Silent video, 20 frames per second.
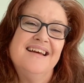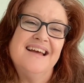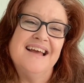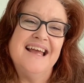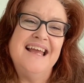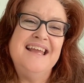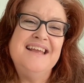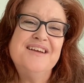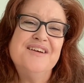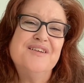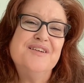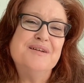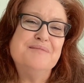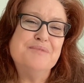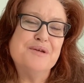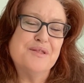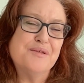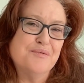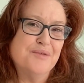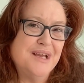Anchor
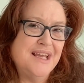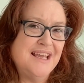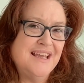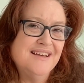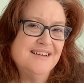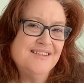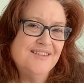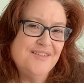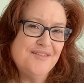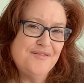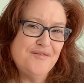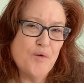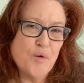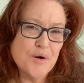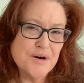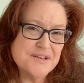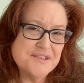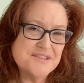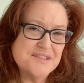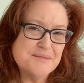number 3,
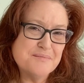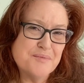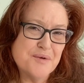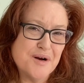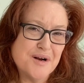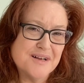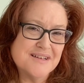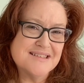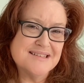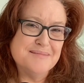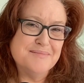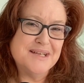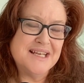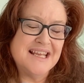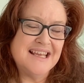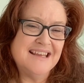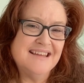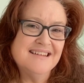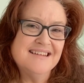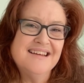forced
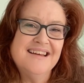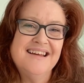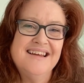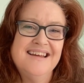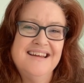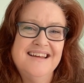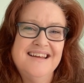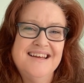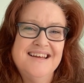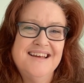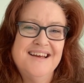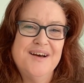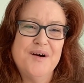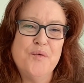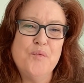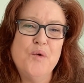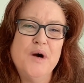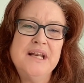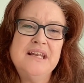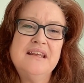proximity.
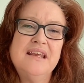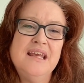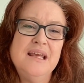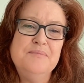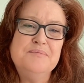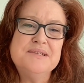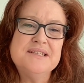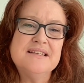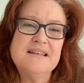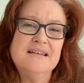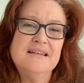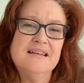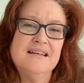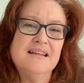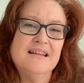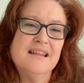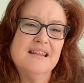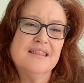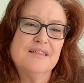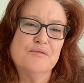What keeps
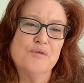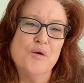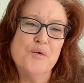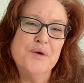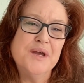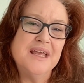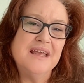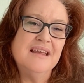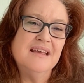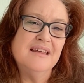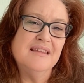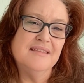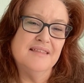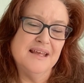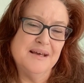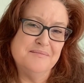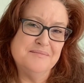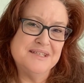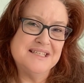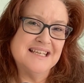throwing
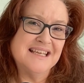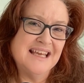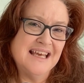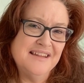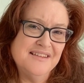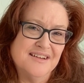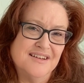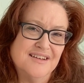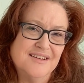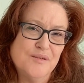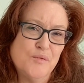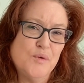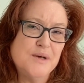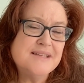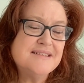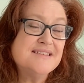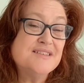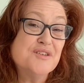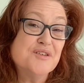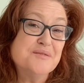them together?
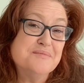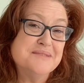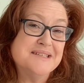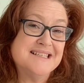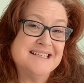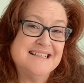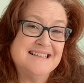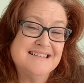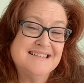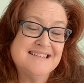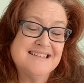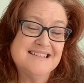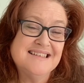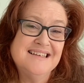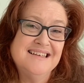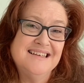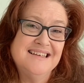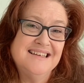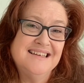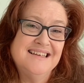What circumstance?
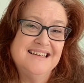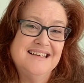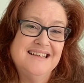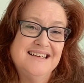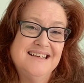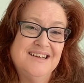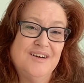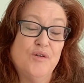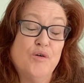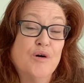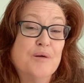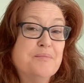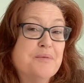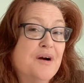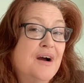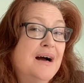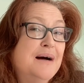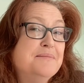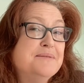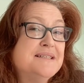Or
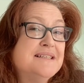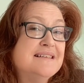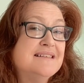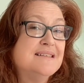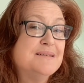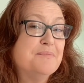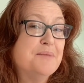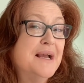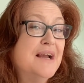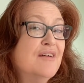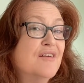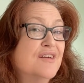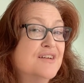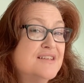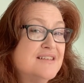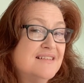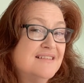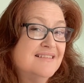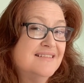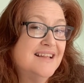perhaps it's a
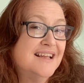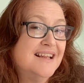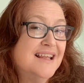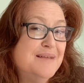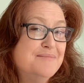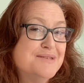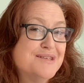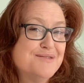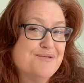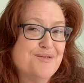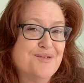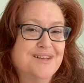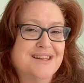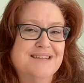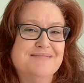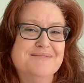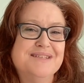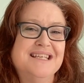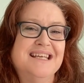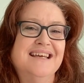parent that keeps throwing
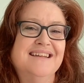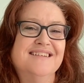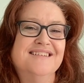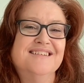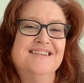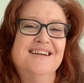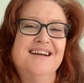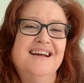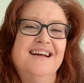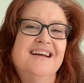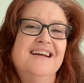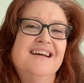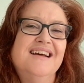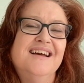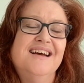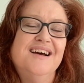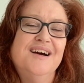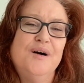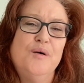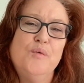them together.
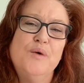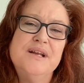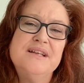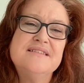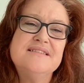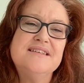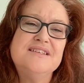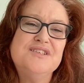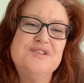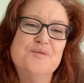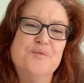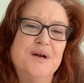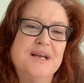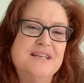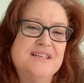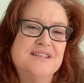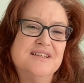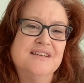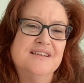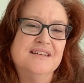What
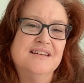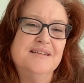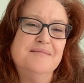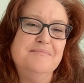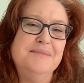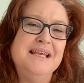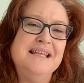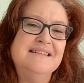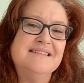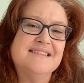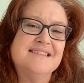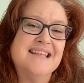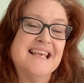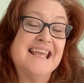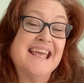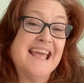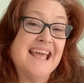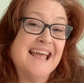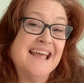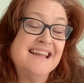situation means they
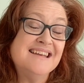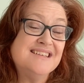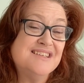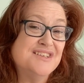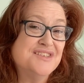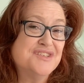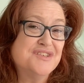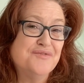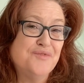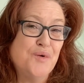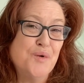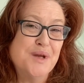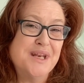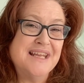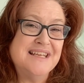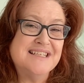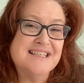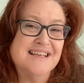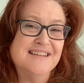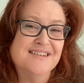can't just avoid
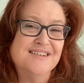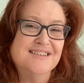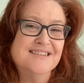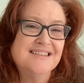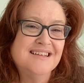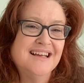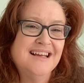each other?